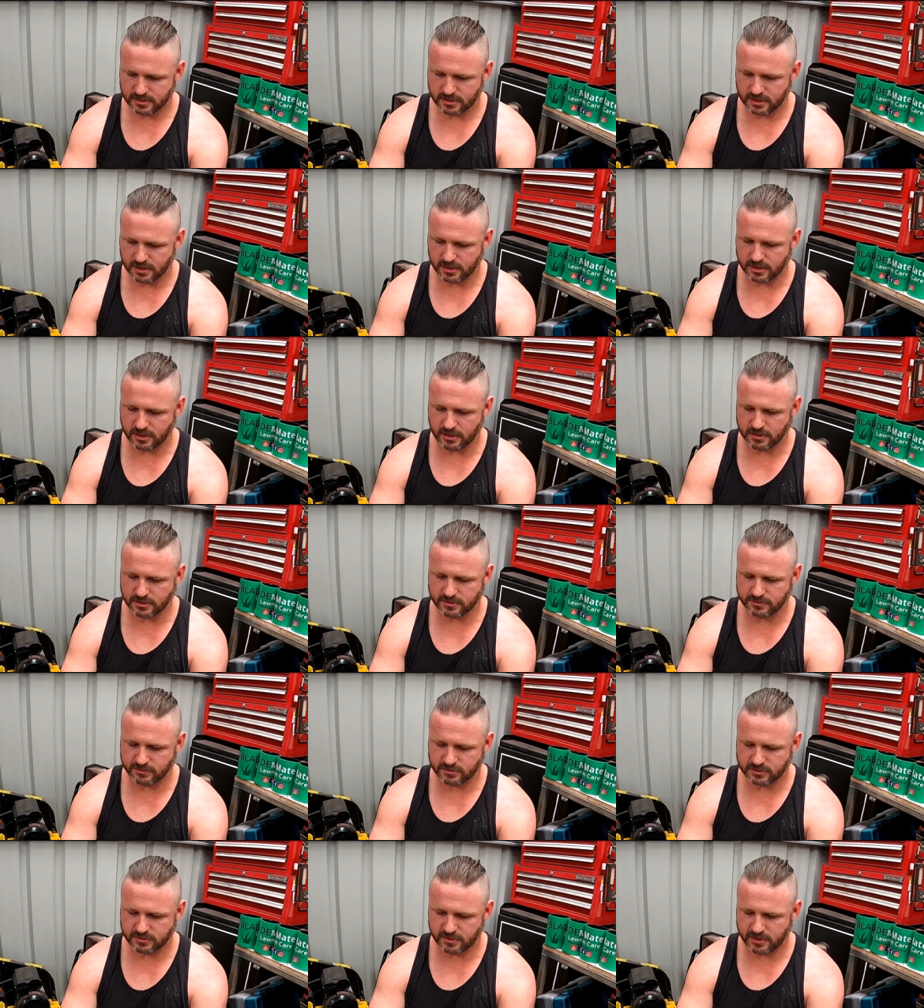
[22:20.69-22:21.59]
and those
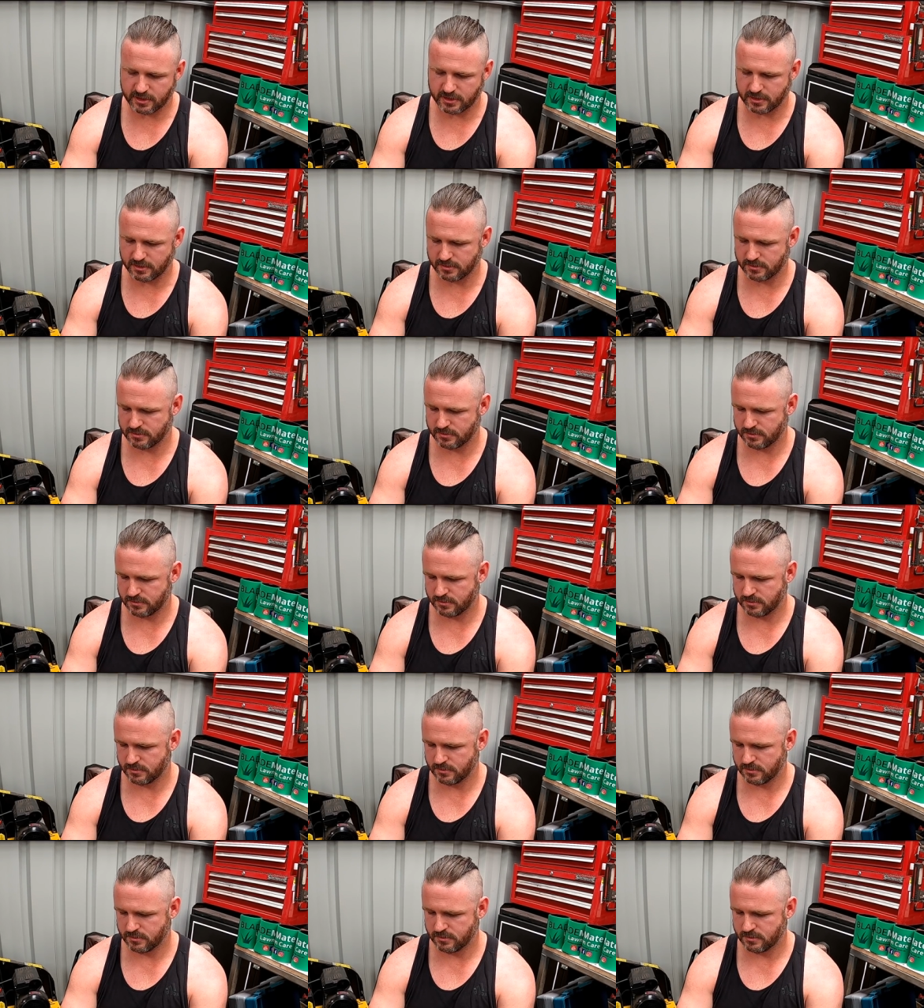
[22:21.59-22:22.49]
of Australia
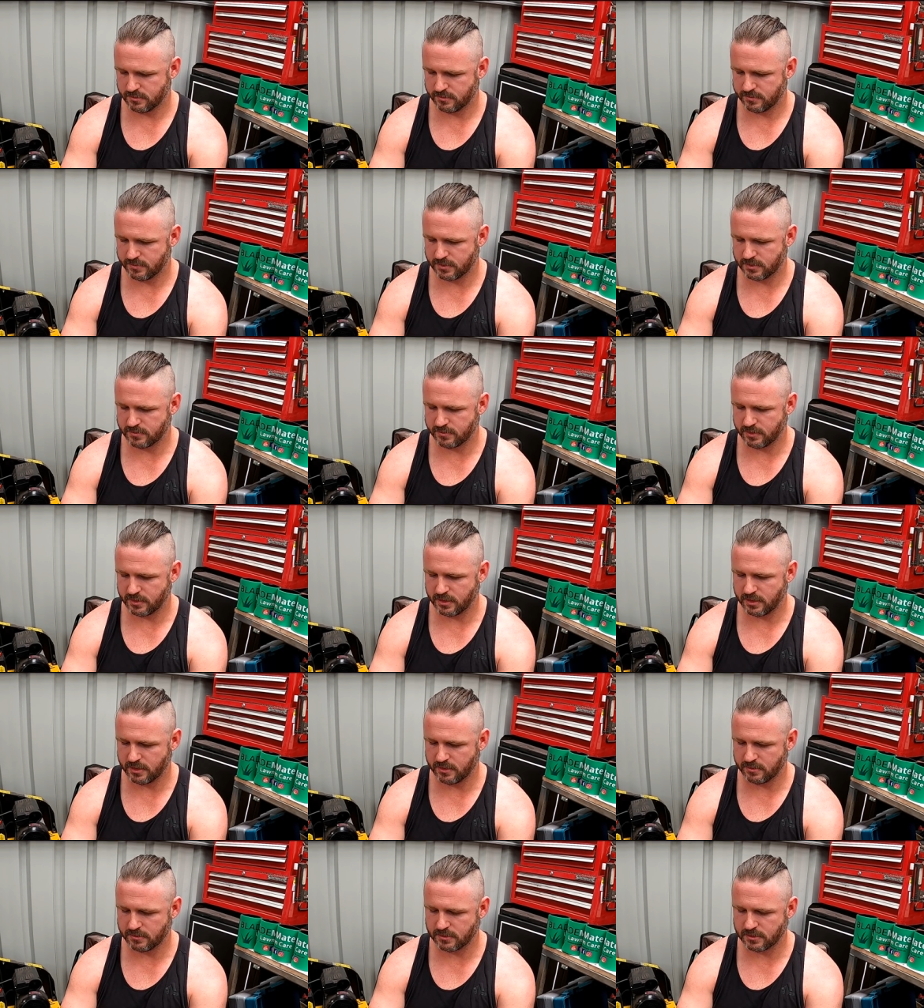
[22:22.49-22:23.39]
between
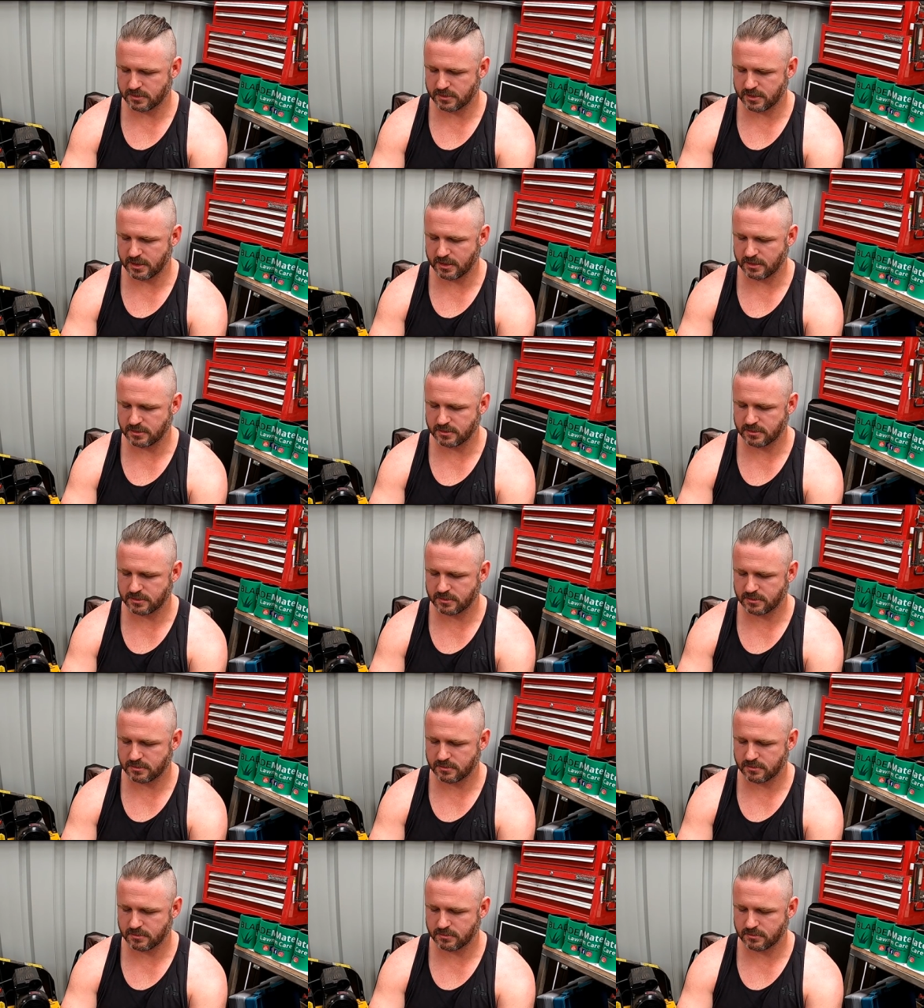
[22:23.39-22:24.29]
here and the
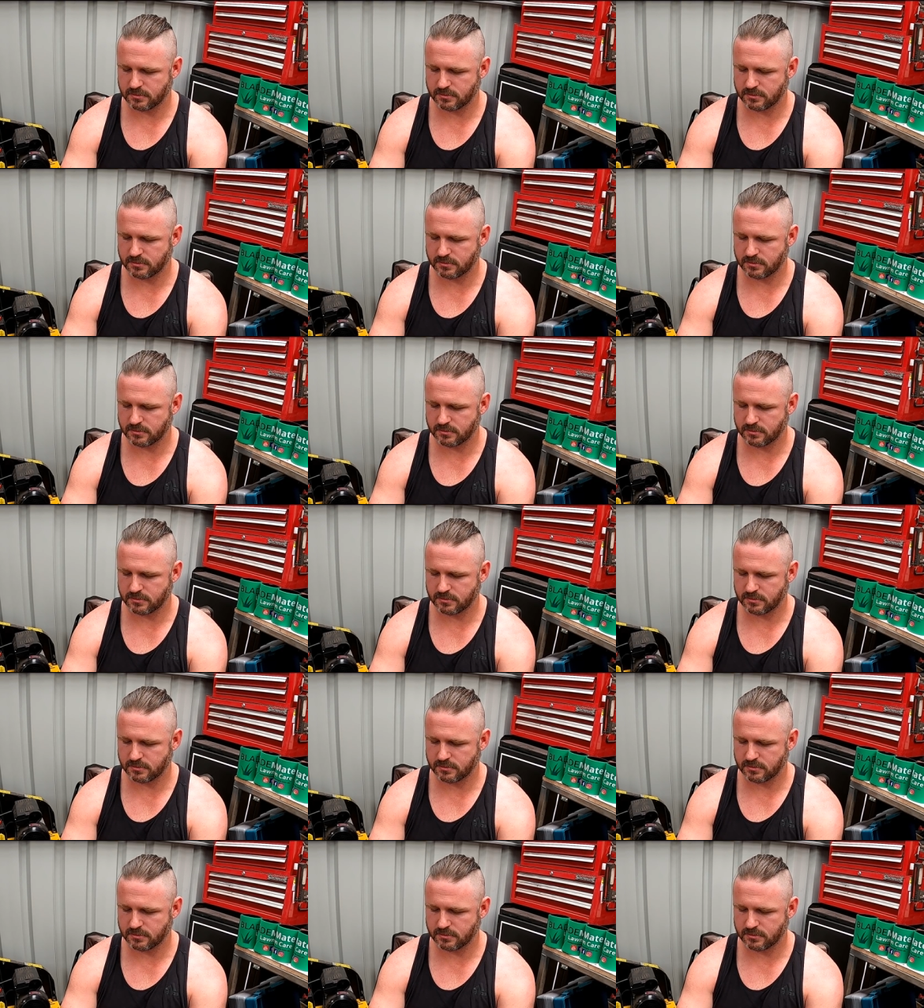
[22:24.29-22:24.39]
States.